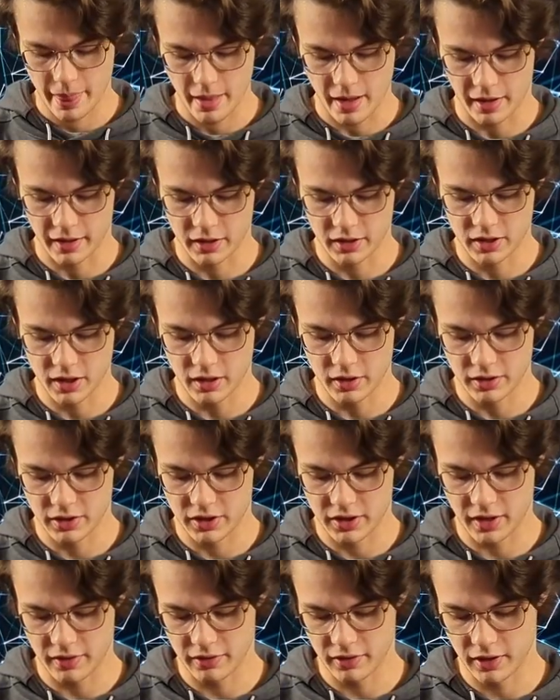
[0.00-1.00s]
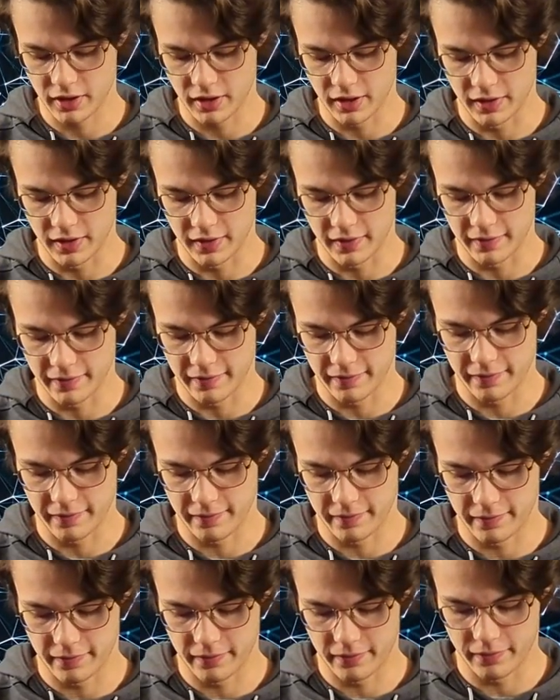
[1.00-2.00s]
I can tell it's definitely
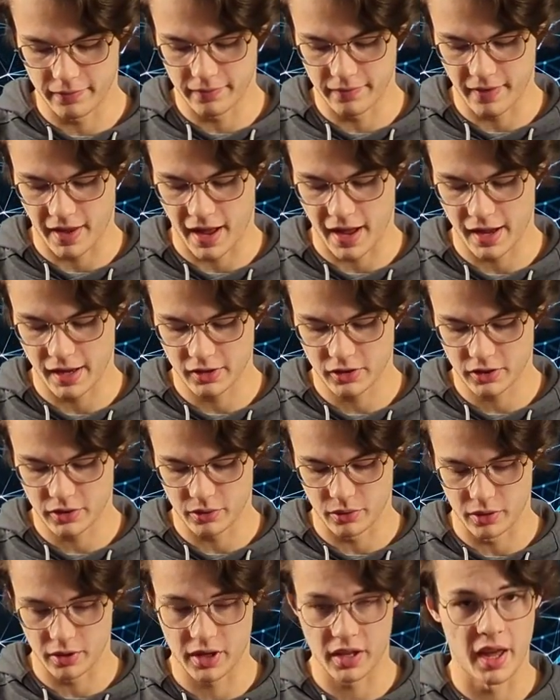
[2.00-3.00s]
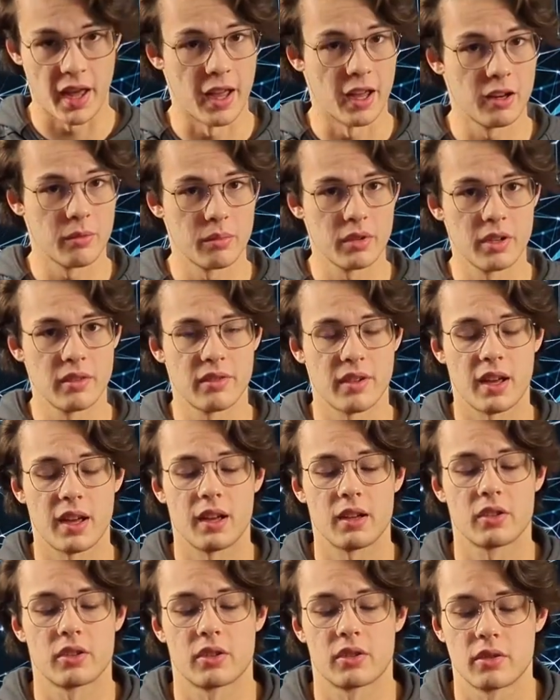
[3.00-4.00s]
fast, or it can be
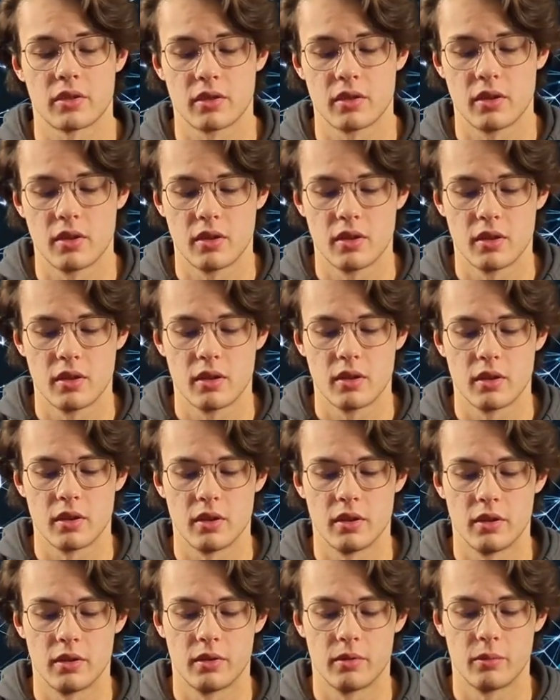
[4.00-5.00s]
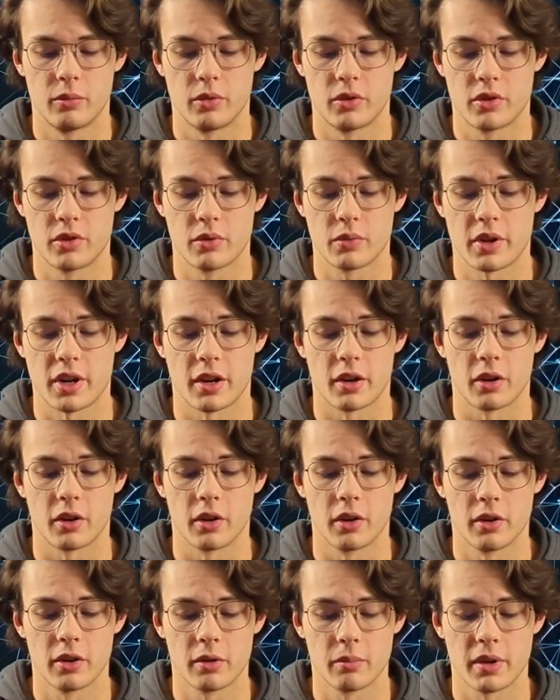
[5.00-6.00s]
fast, which is what I
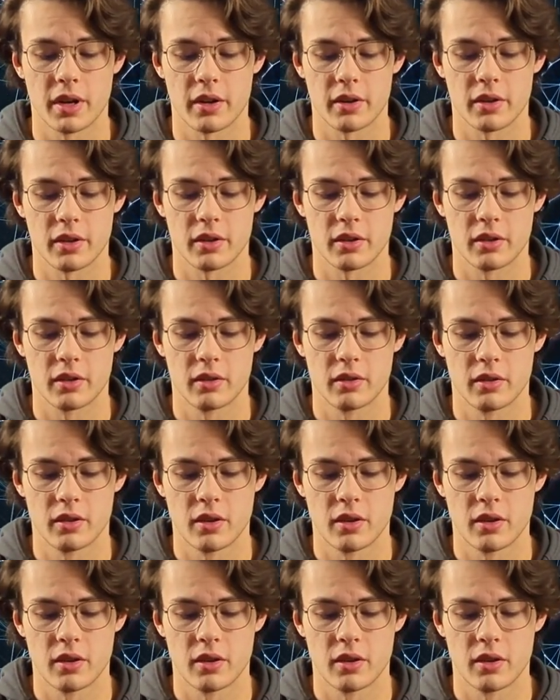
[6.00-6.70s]
heard about it.